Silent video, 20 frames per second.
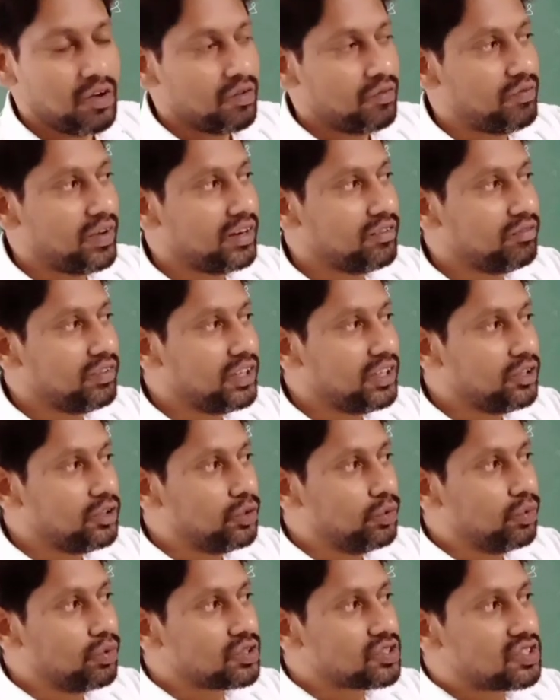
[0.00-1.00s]
When we
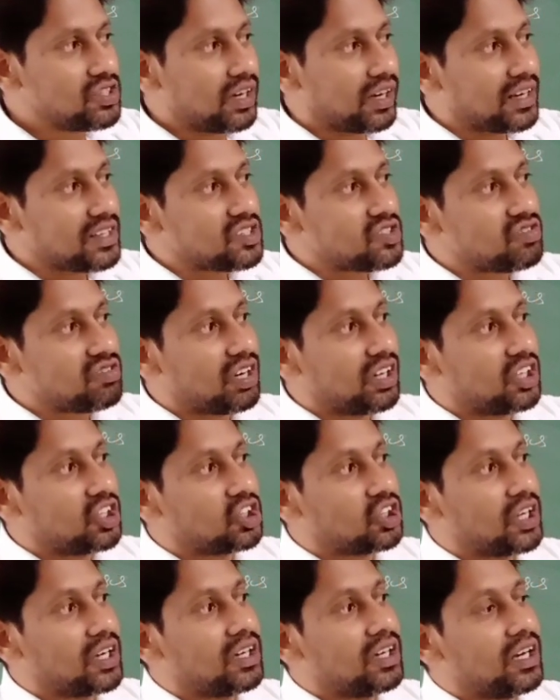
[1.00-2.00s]
used
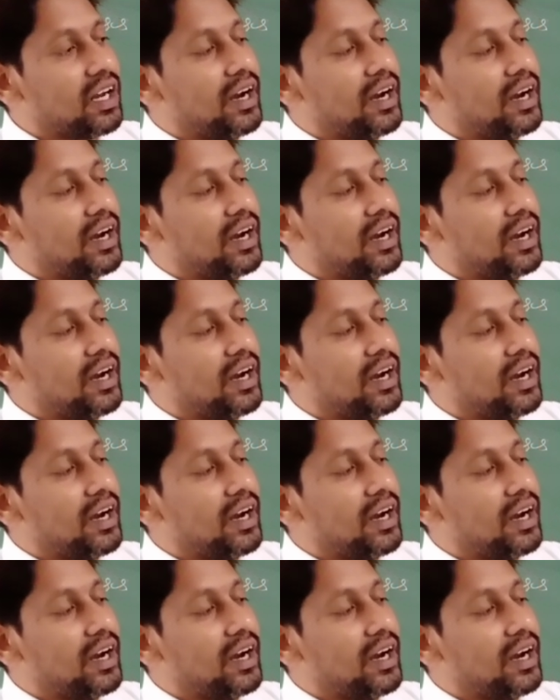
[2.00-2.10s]
restriction